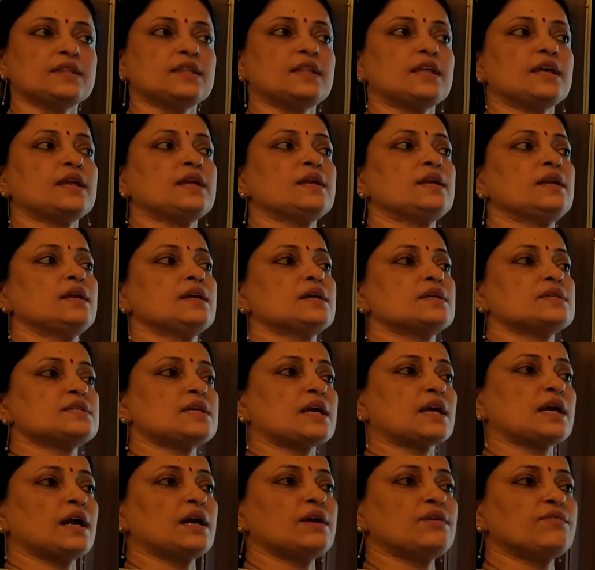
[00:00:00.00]
Then
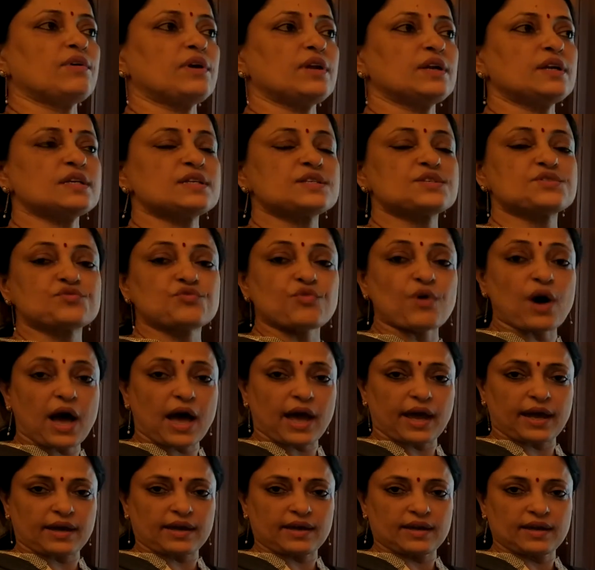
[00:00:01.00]
second one is
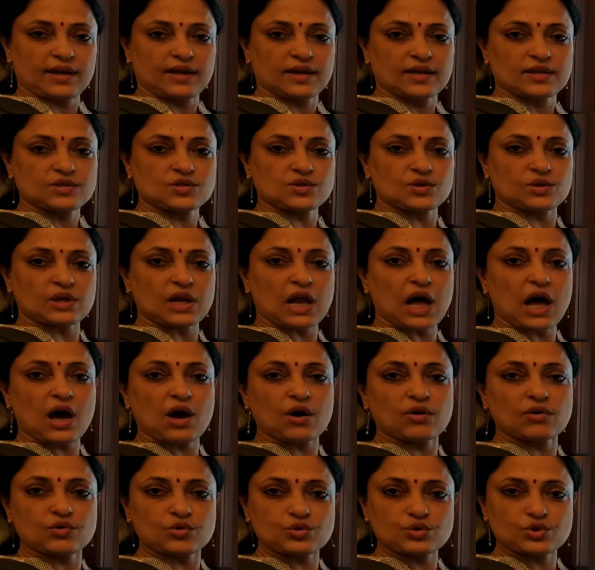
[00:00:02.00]
why. So
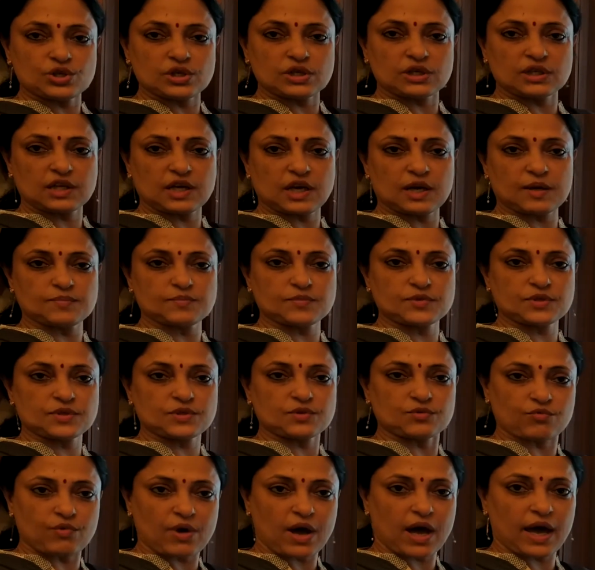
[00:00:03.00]
now question
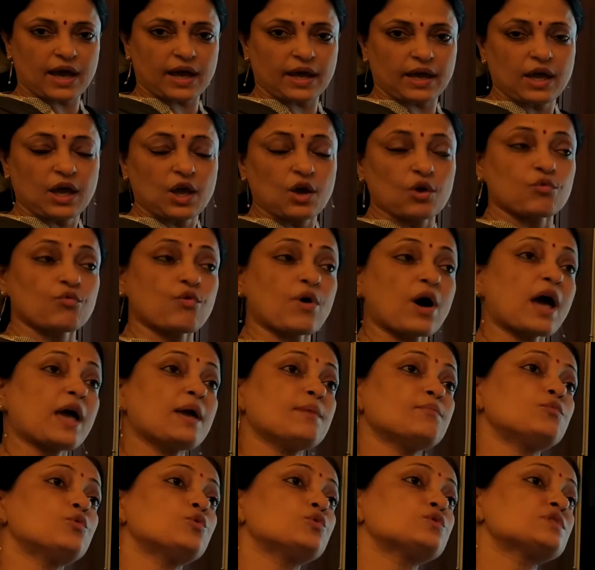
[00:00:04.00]
comes, why
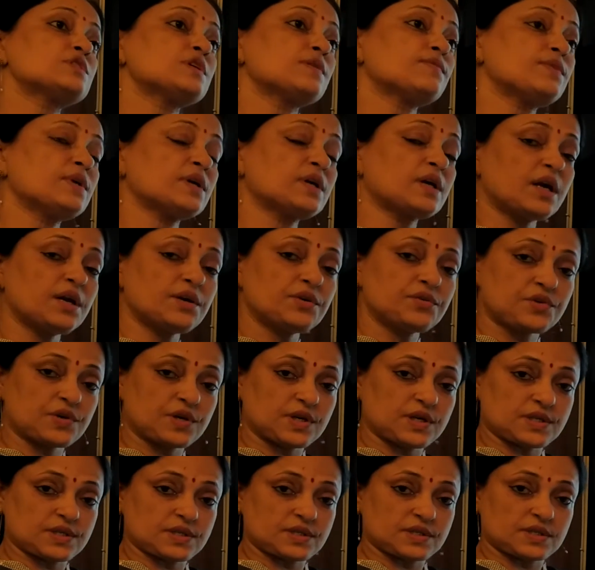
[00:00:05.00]
most of the
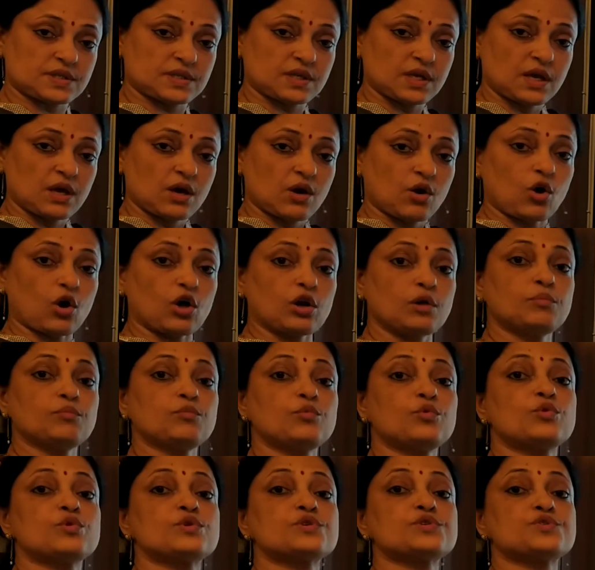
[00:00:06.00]
countries,
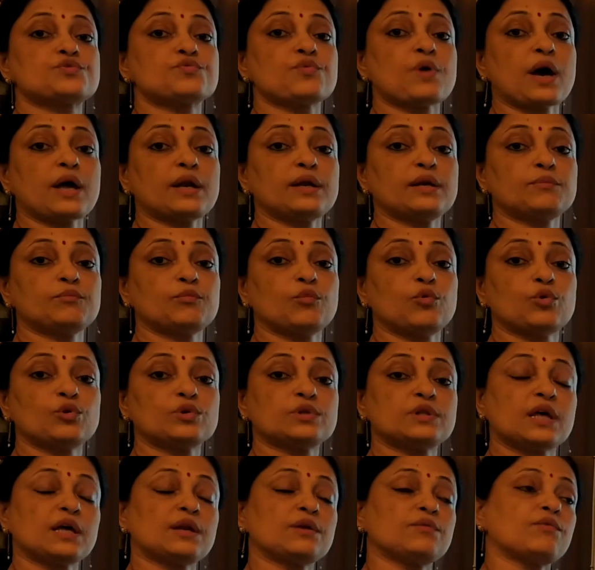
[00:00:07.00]
almost more
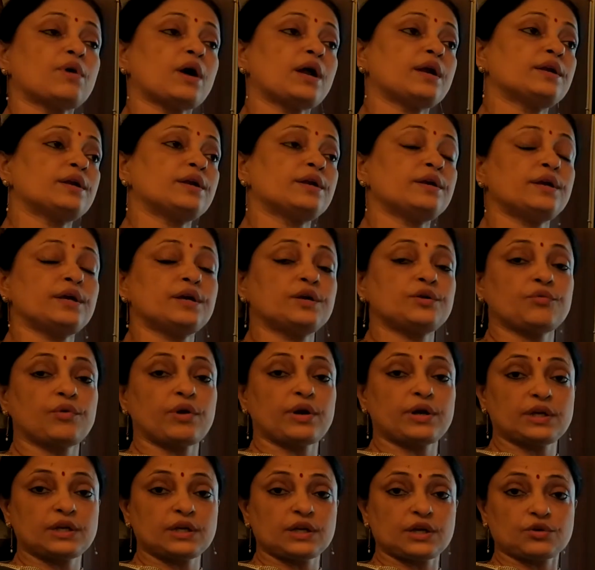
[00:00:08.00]
than
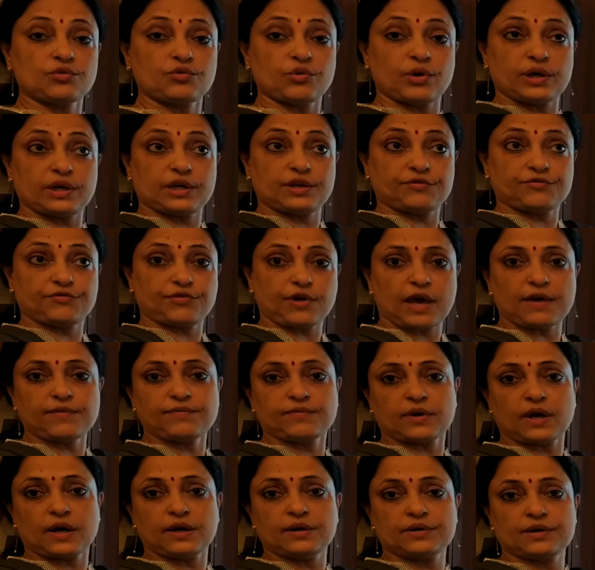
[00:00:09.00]
120 or
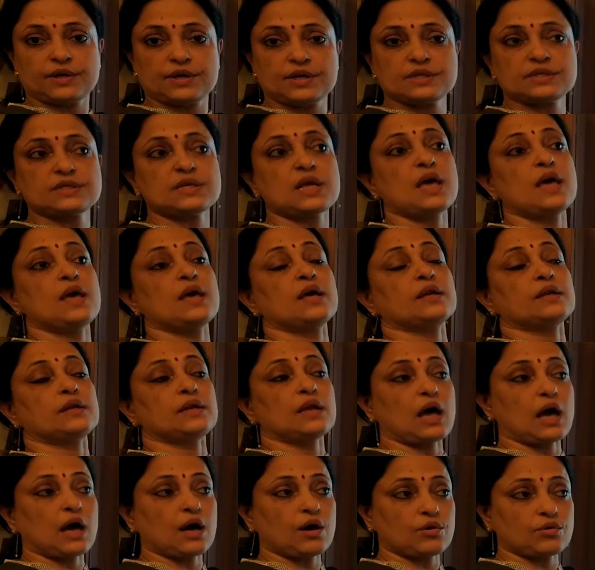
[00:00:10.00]
25 countries,
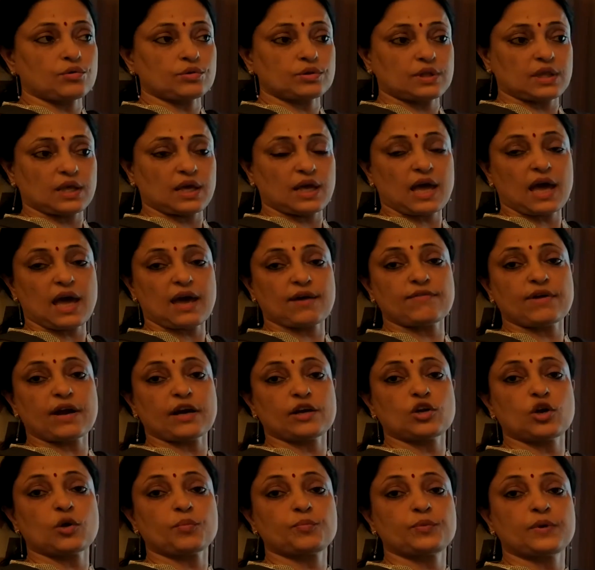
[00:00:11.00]
now they have
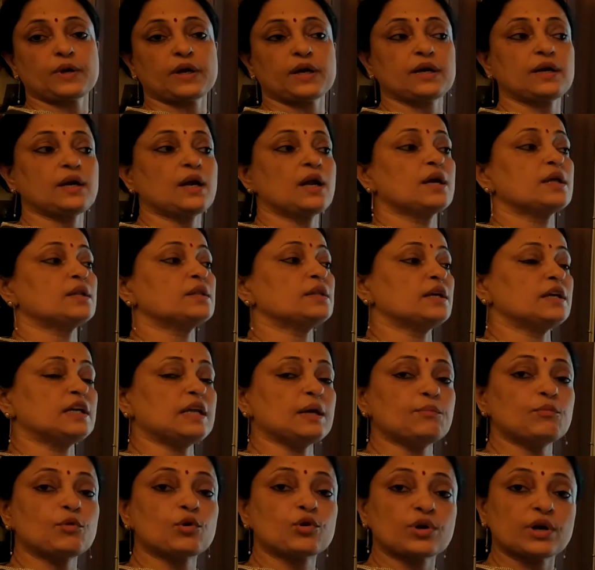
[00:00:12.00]
adopted the
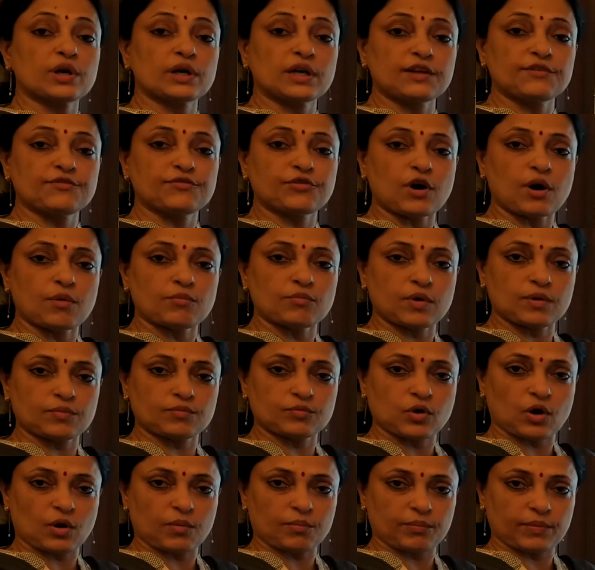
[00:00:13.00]
democratic form
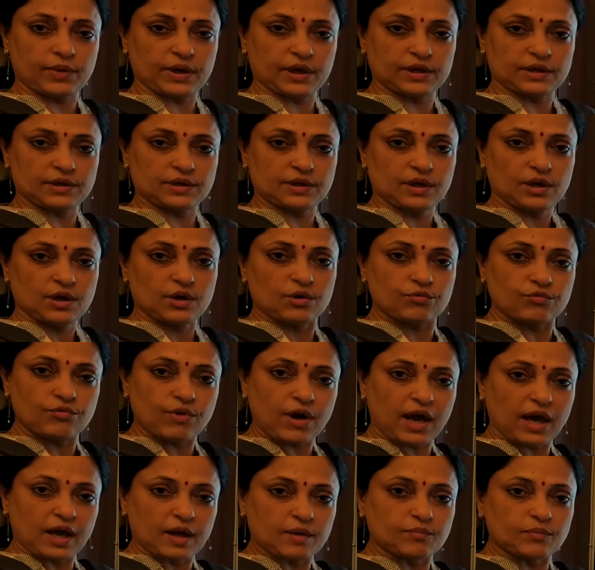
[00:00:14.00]
of government.
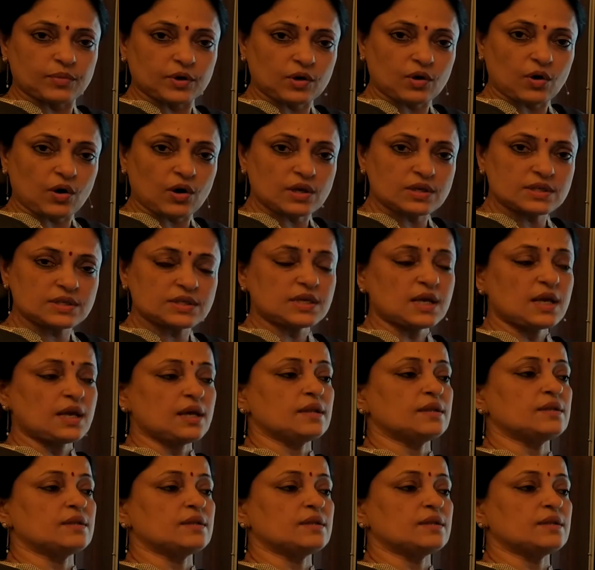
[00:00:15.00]
Why? Because